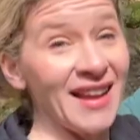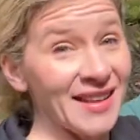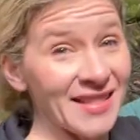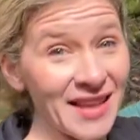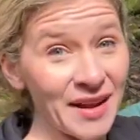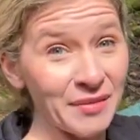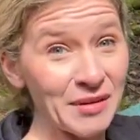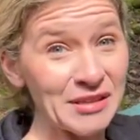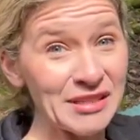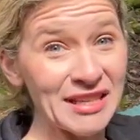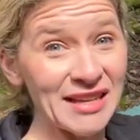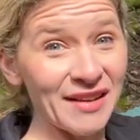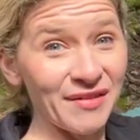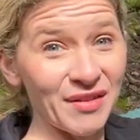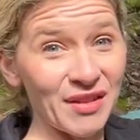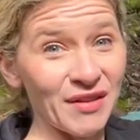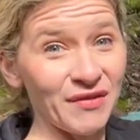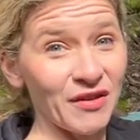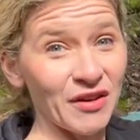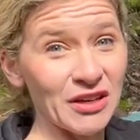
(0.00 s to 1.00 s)
that wasn't
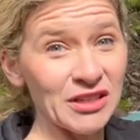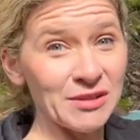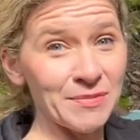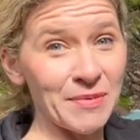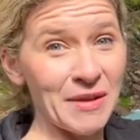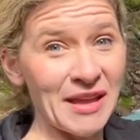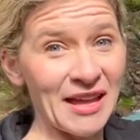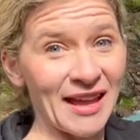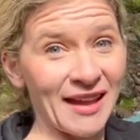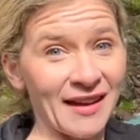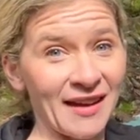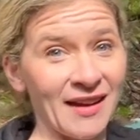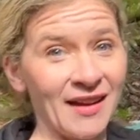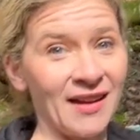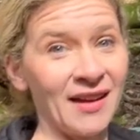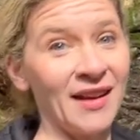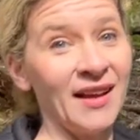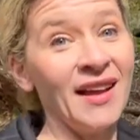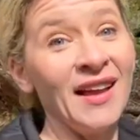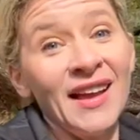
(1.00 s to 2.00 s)
even the first peak.
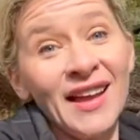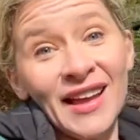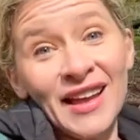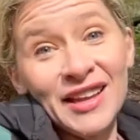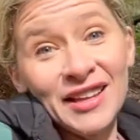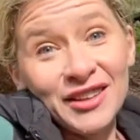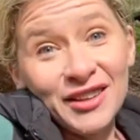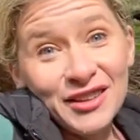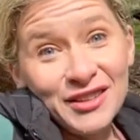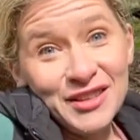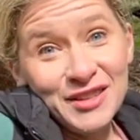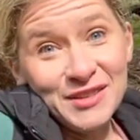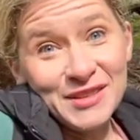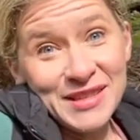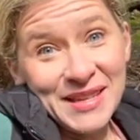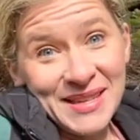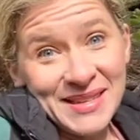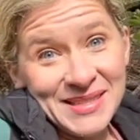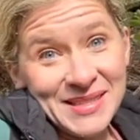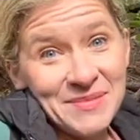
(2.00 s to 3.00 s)
Good news
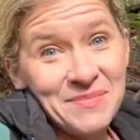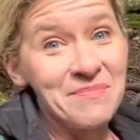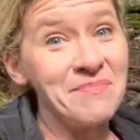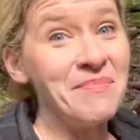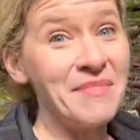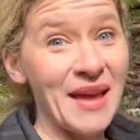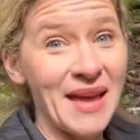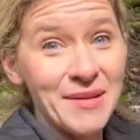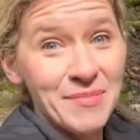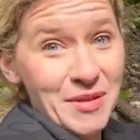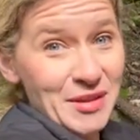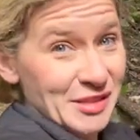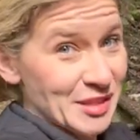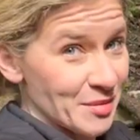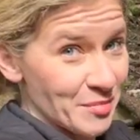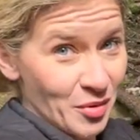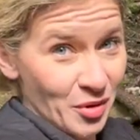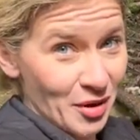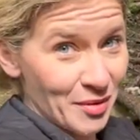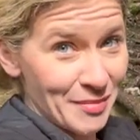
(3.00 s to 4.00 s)
is, maybe it's a
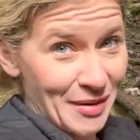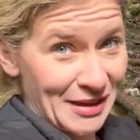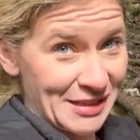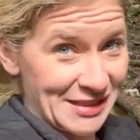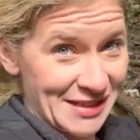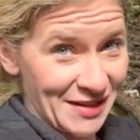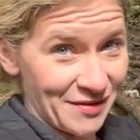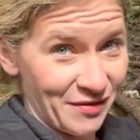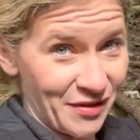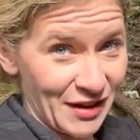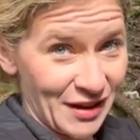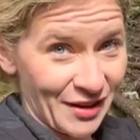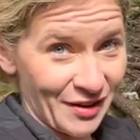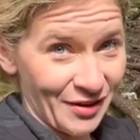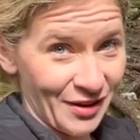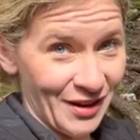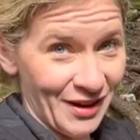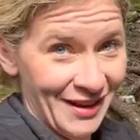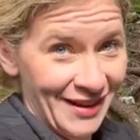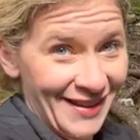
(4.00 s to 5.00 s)
more amazing view.
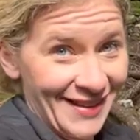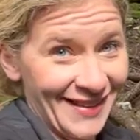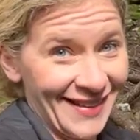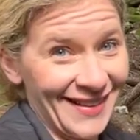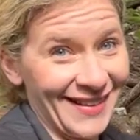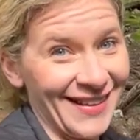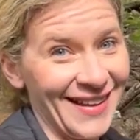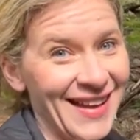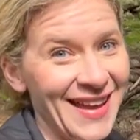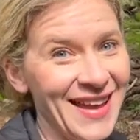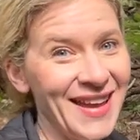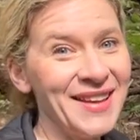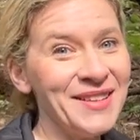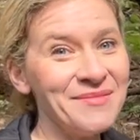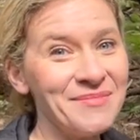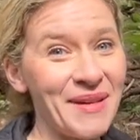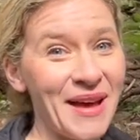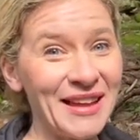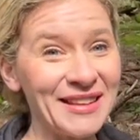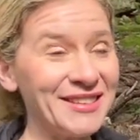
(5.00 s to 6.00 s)

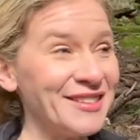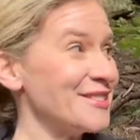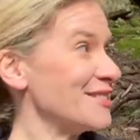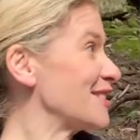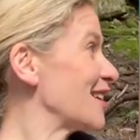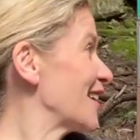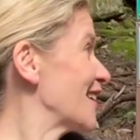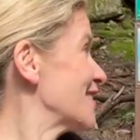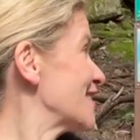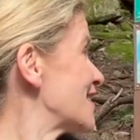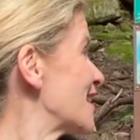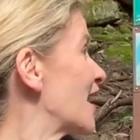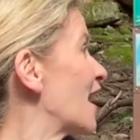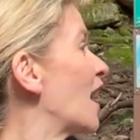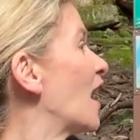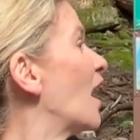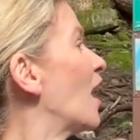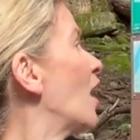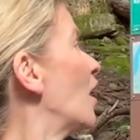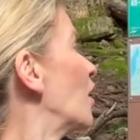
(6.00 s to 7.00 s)
Bad news is,
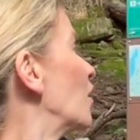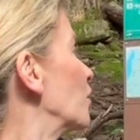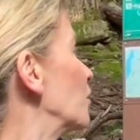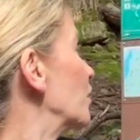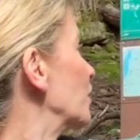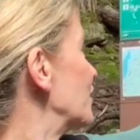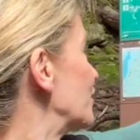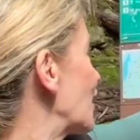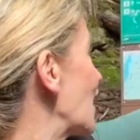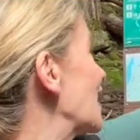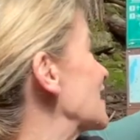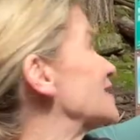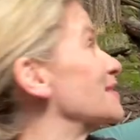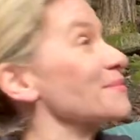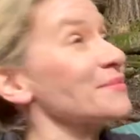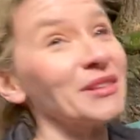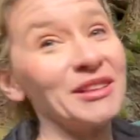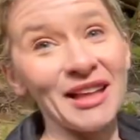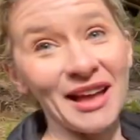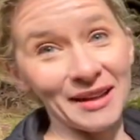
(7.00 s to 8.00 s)
we've got
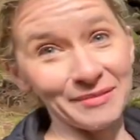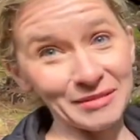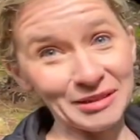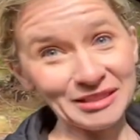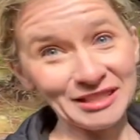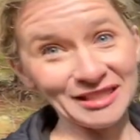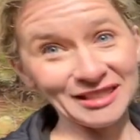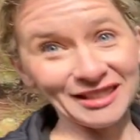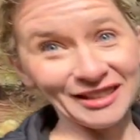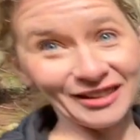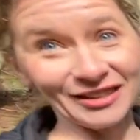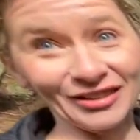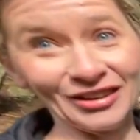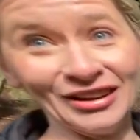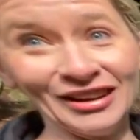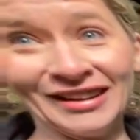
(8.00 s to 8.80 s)
some climbing to do.